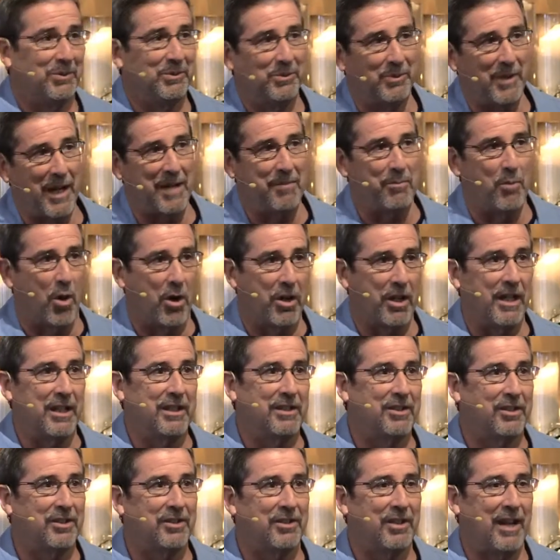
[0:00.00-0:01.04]
Wayne
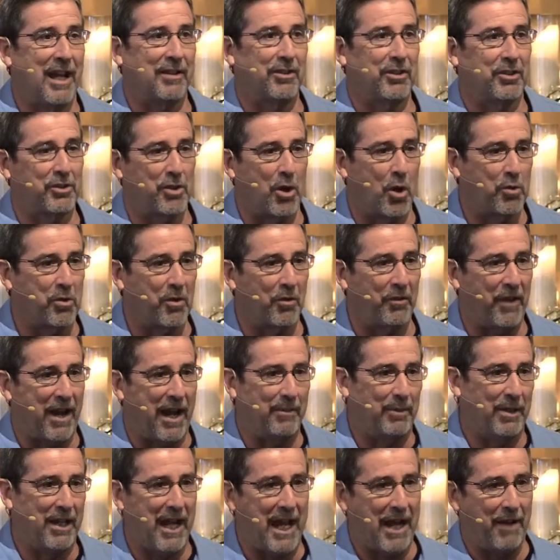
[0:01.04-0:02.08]
Morgan's and the Stokel
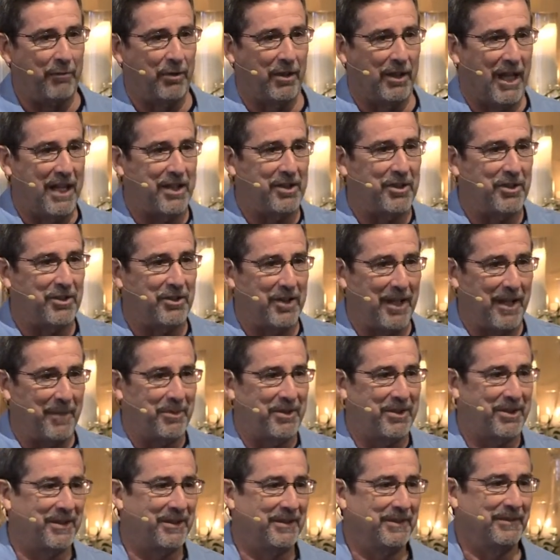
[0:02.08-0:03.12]
family have
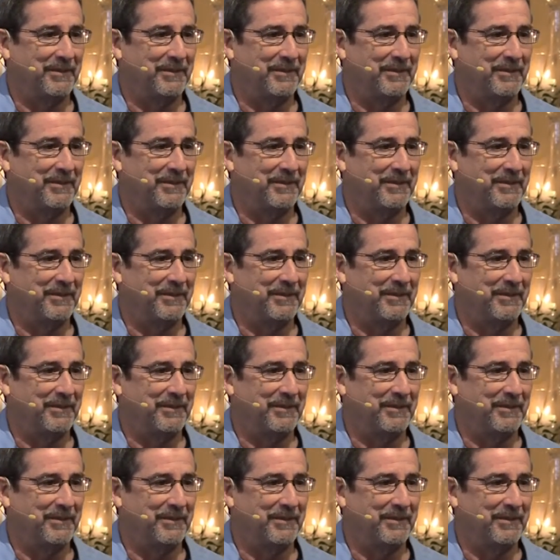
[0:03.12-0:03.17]
relationships.